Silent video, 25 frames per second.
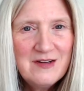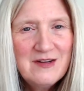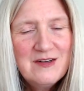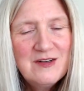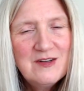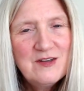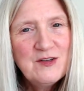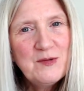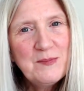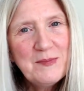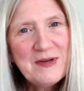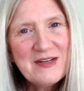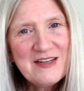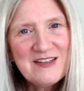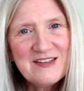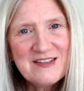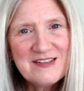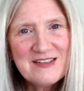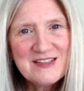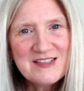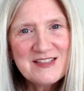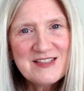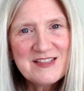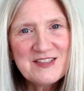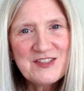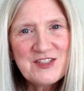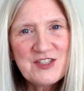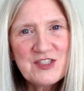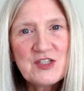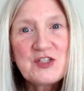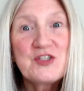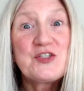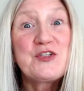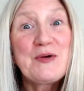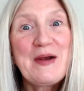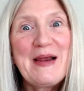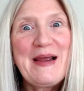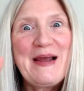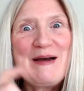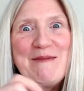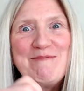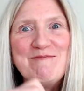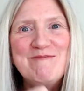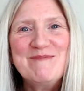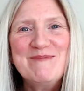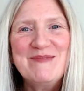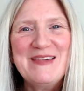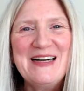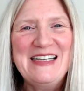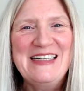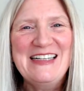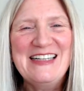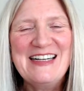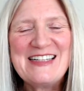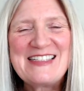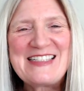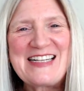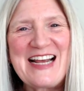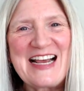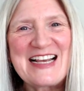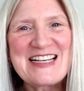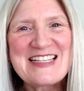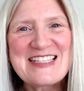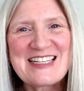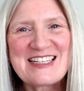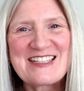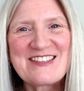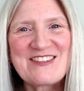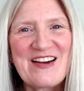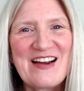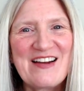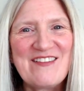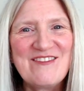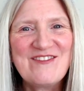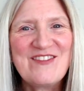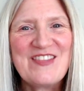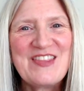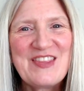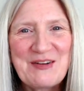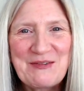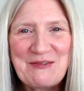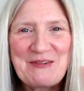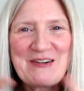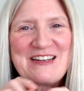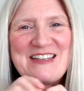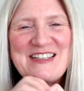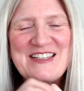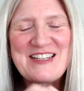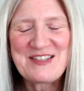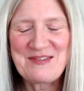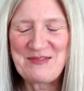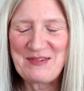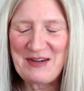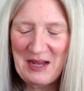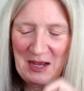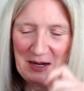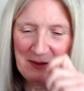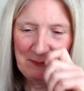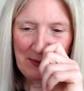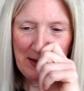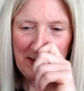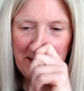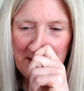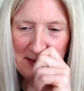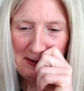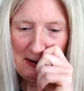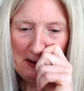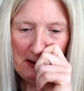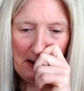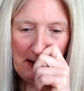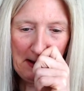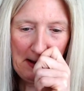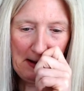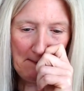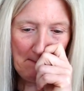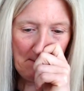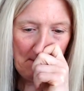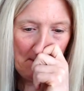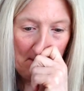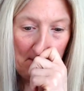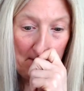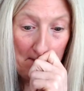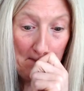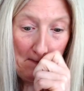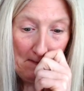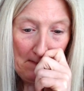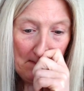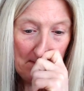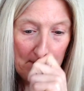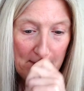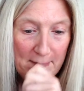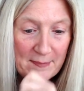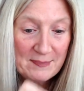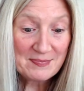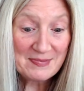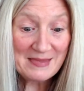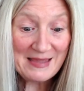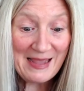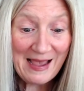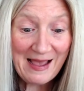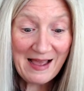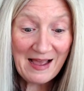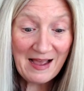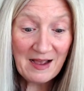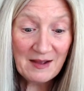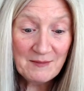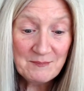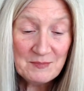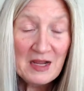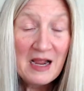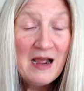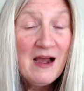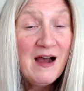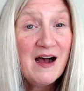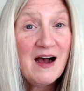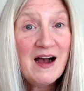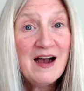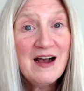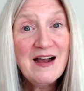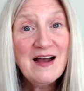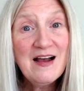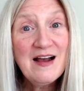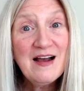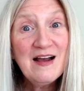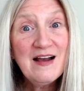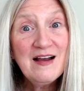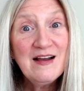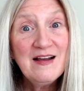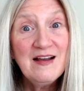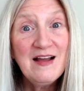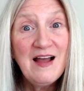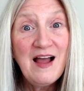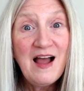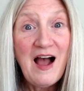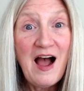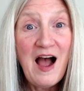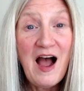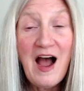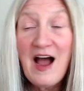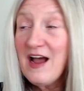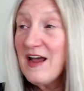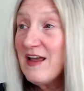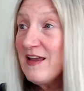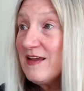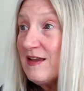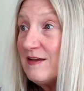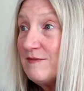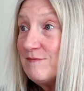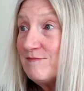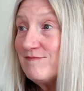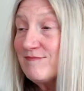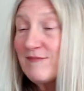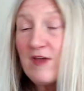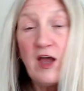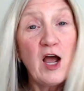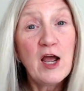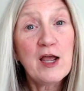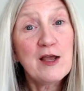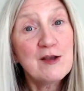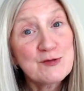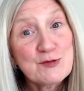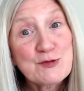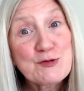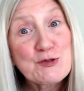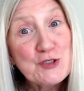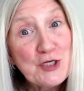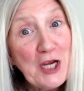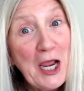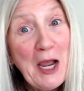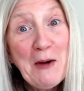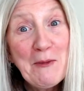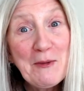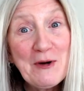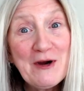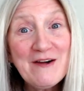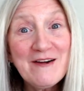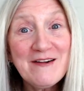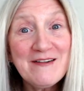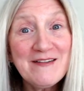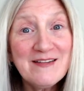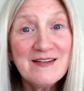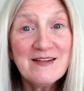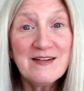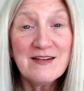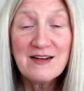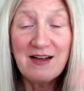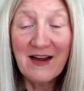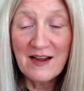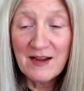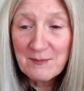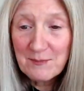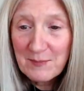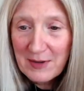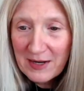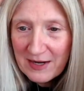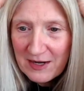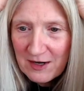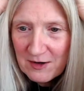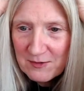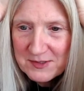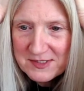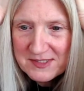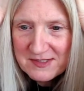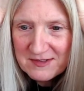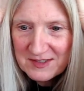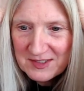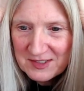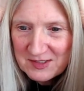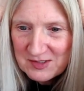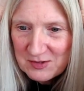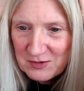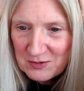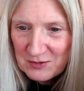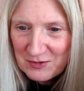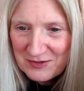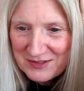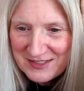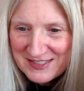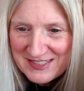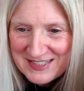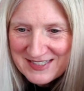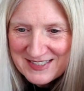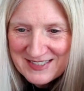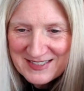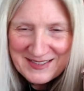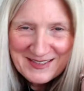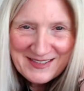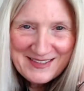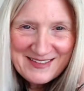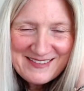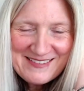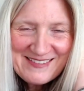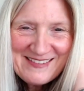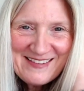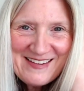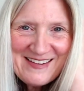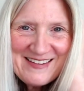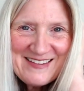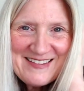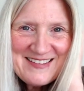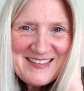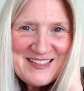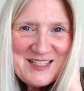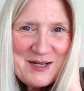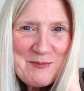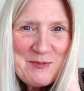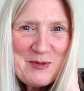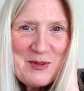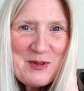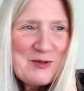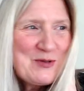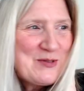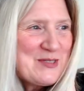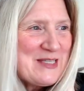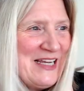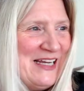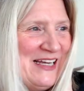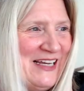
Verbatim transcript: oh my goodness! It just dram, tasting dram. The word just went out of my head. Um, yeah. Uh, I I also showered. Uh, my hair was looking so greasy, and some of those